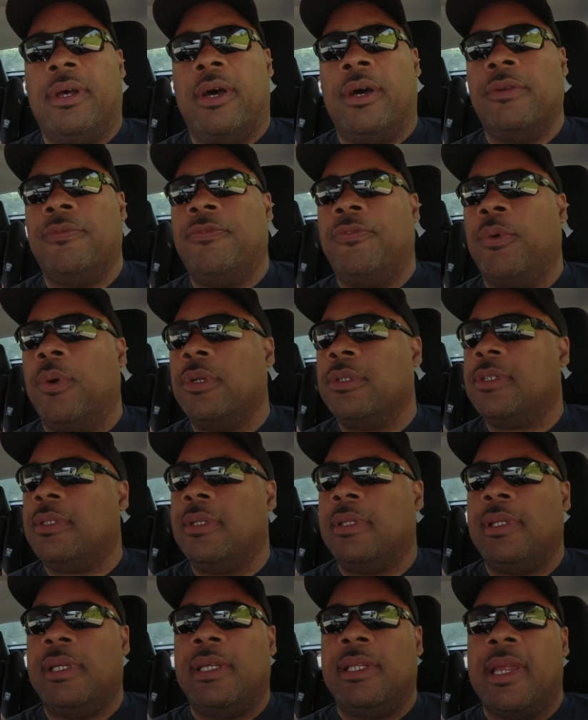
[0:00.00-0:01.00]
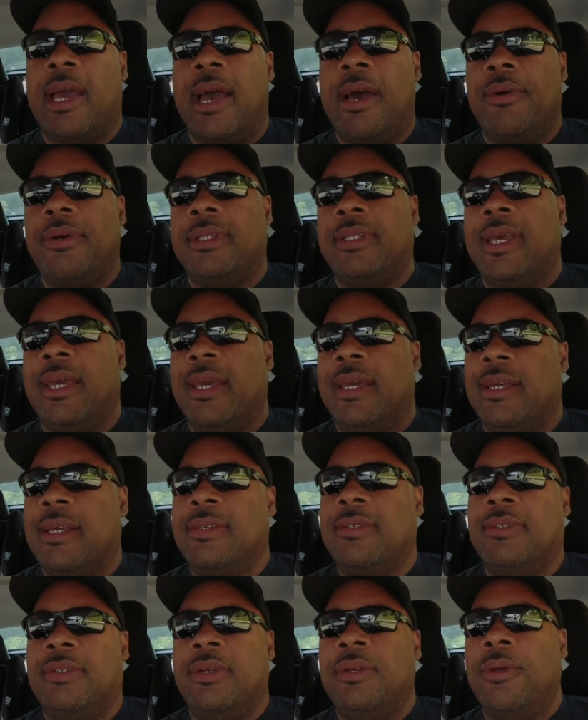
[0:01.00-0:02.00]
Unfortunately,
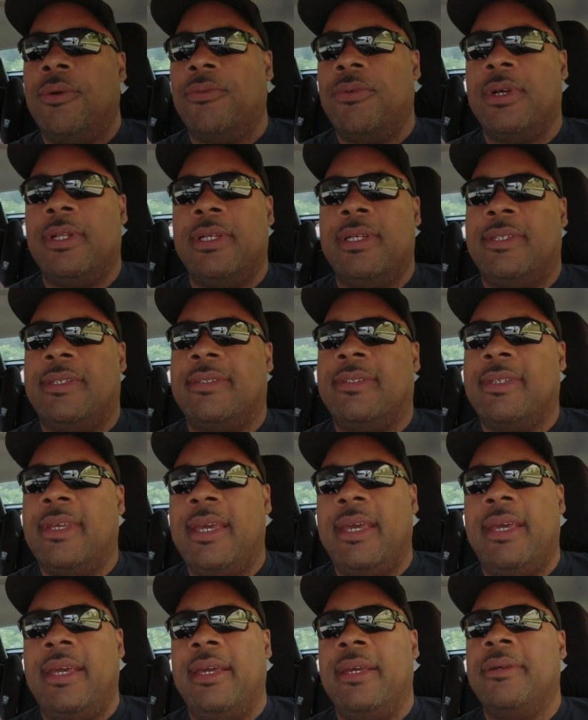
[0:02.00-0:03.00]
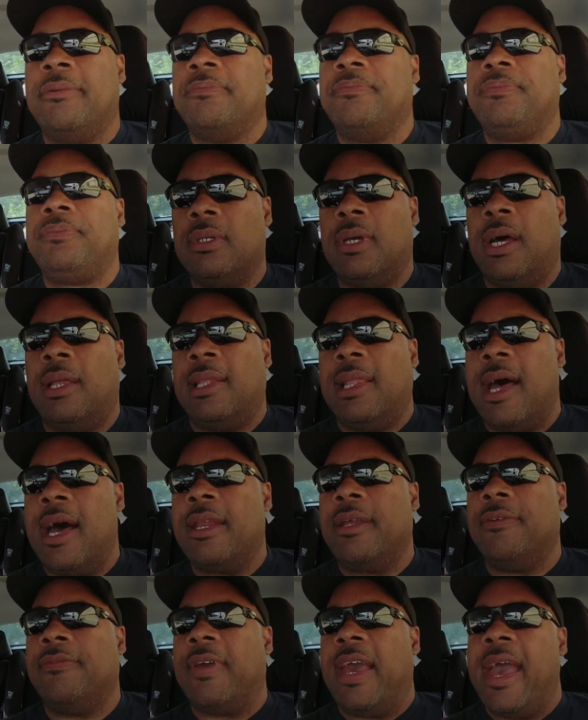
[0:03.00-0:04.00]
nowadays, you don't really see a
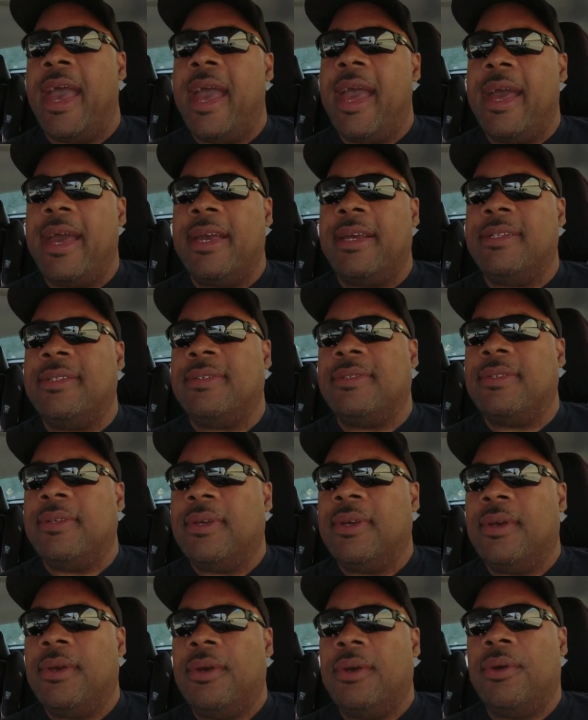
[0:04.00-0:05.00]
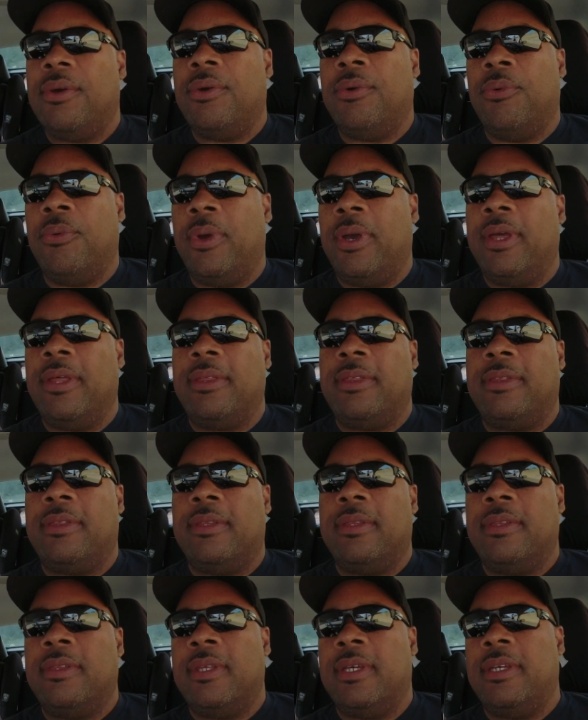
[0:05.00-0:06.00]
lot of ads with
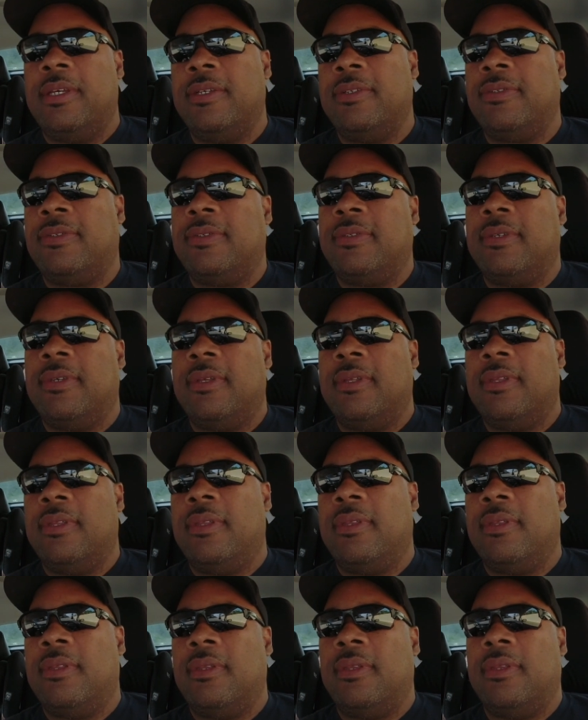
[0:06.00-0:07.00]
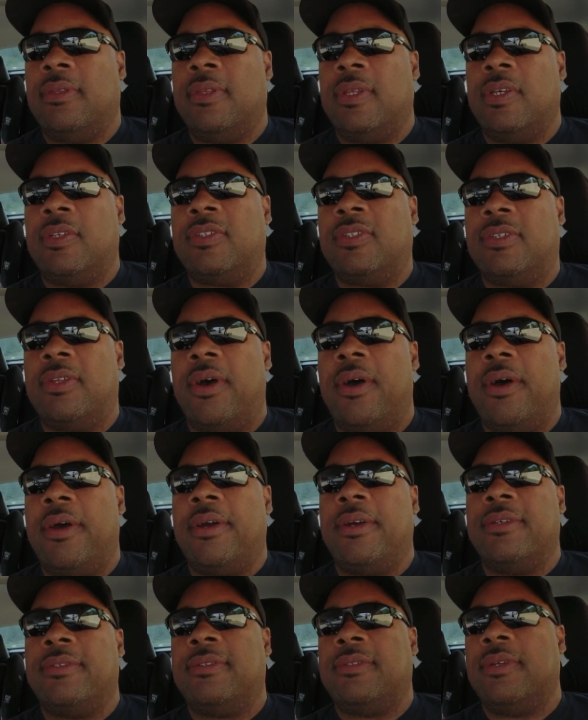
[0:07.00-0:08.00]
these
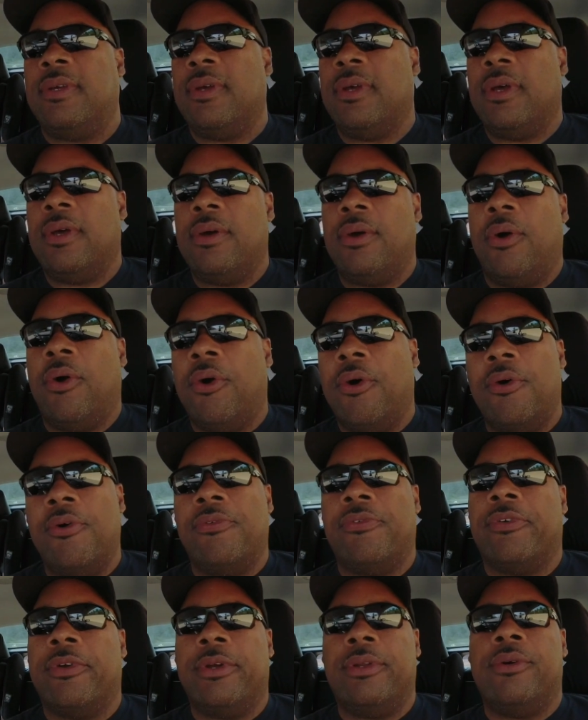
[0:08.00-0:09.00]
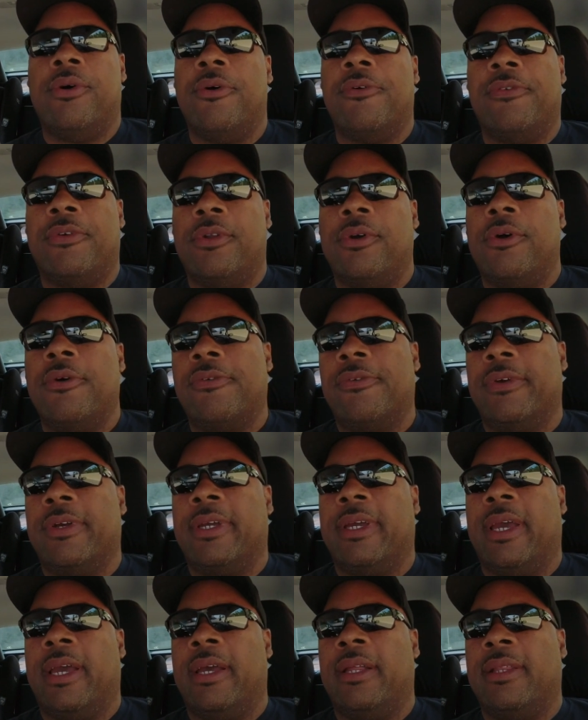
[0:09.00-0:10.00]
stars over and over and over
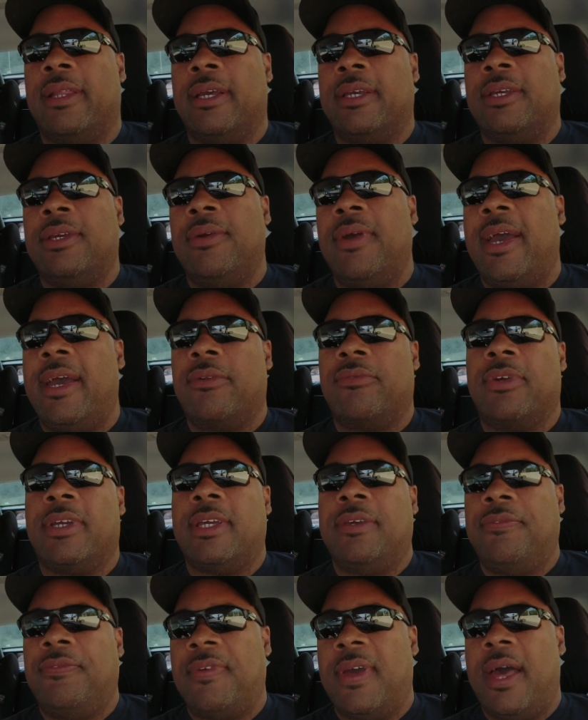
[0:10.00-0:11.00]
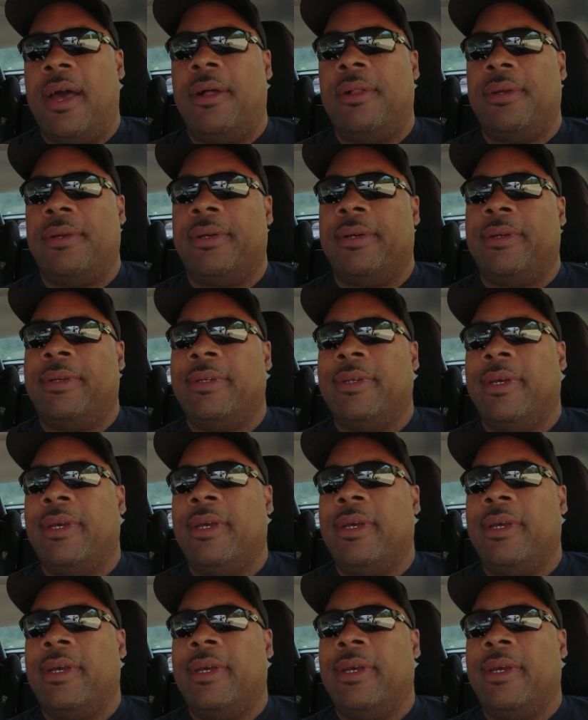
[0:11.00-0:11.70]
again. Like, you had Ricky Fowler,